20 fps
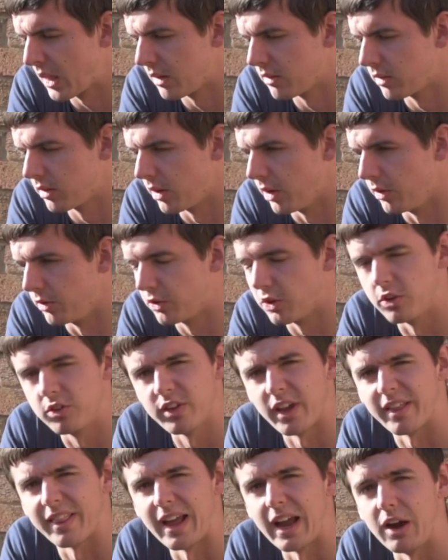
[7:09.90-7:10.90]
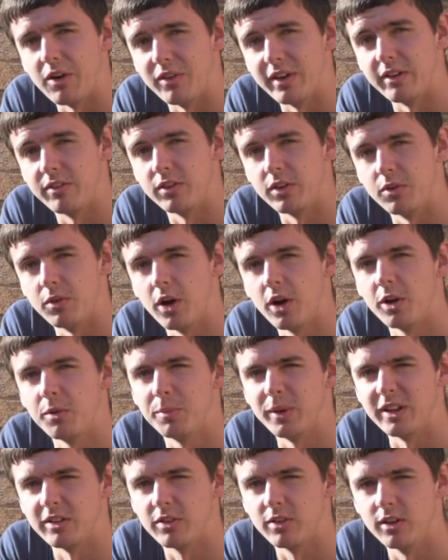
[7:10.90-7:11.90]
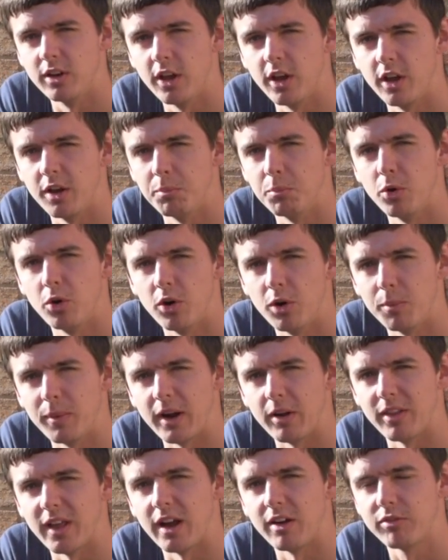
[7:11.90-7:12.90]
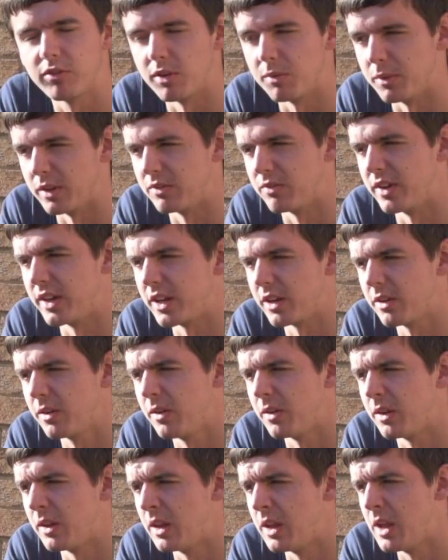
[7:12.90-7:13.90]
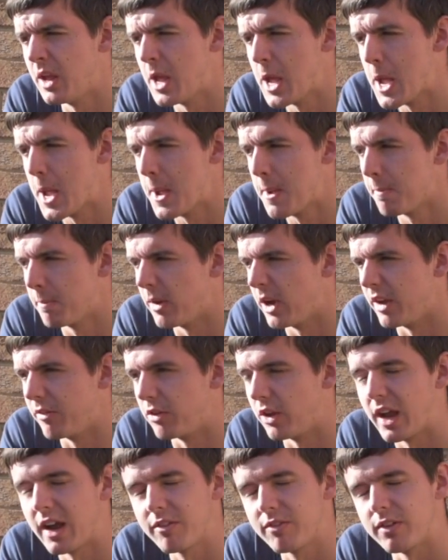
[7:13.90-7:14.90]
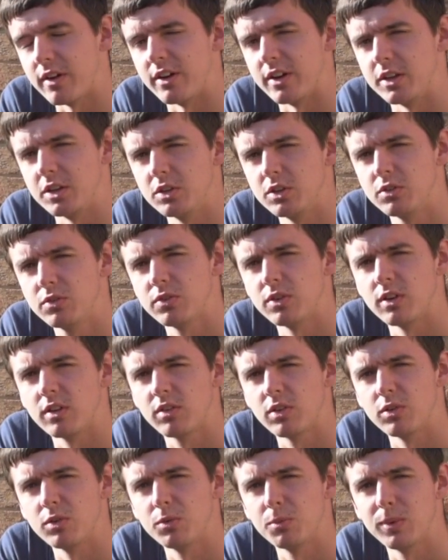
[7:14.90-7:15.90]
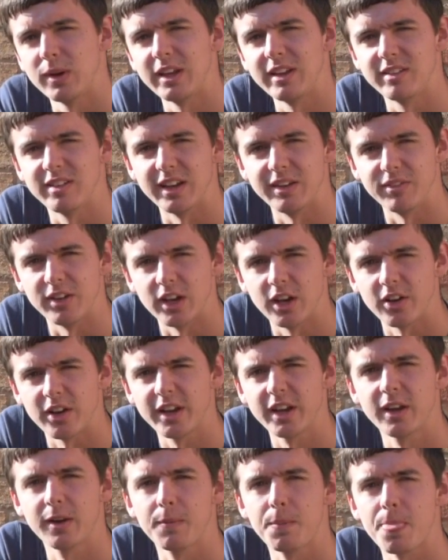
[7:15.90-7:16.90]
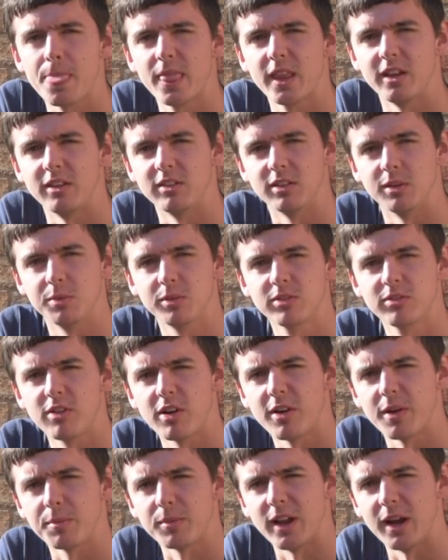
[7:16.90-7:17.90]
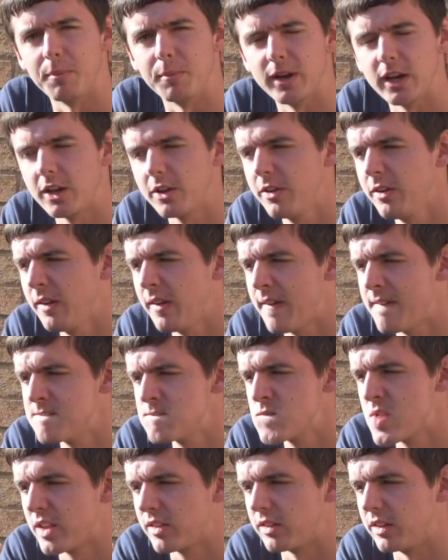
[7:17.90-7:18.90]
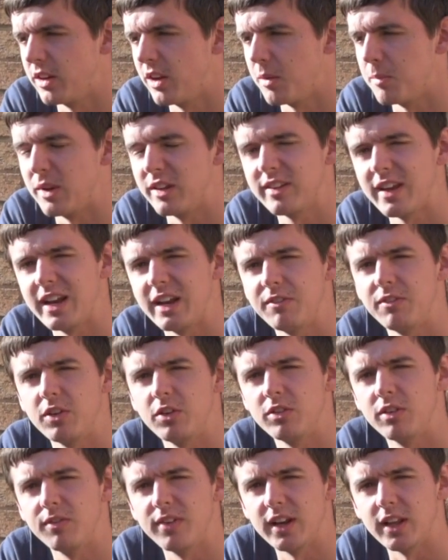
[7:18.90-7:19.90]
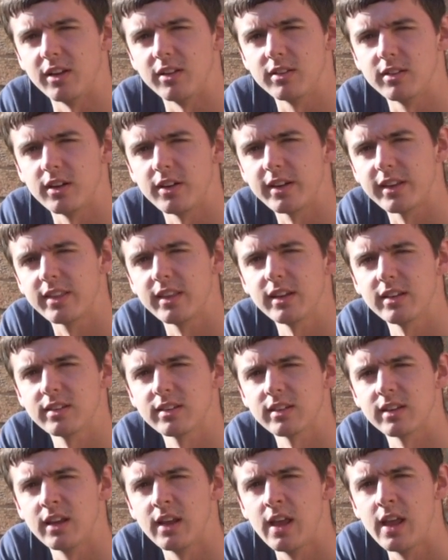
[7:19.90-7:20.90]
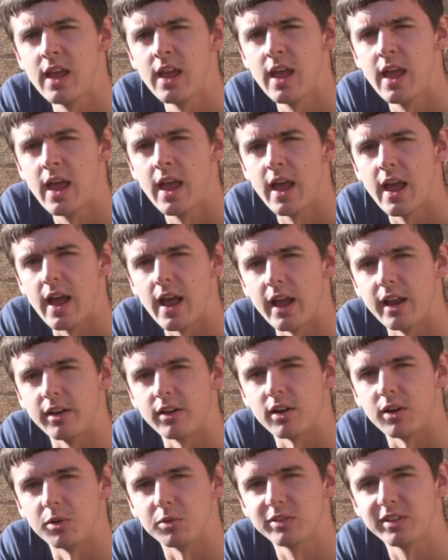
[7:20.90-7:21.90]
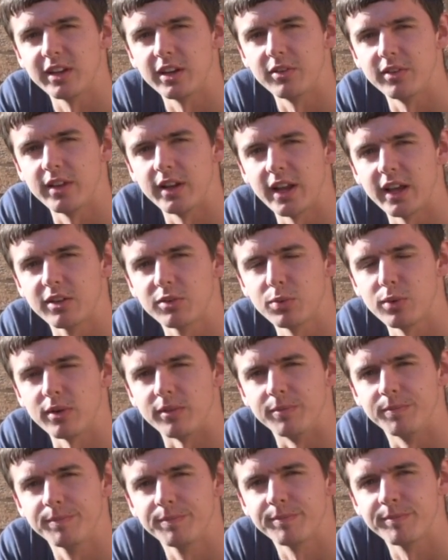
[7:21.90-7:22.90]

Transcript: So do check that out if you are hoping to learn more about that from this video. But if you have found it useful at all, please leave a like, and subscribe down below so you don't miss any future videos like this and I'll see you in the next one.